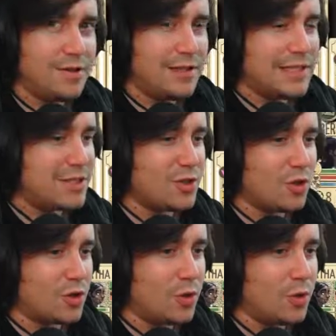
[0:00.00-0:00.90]
This is
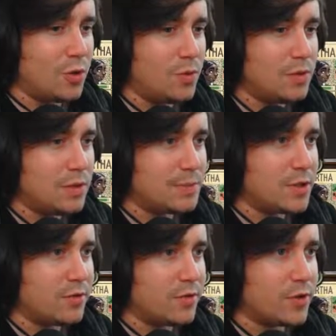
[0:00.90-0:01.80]
not cool. I'll put
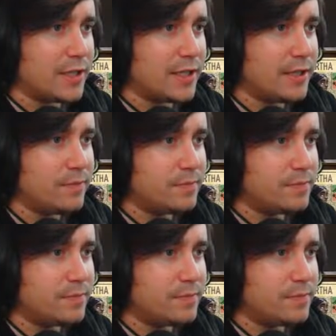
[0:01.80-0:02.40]
your one in there.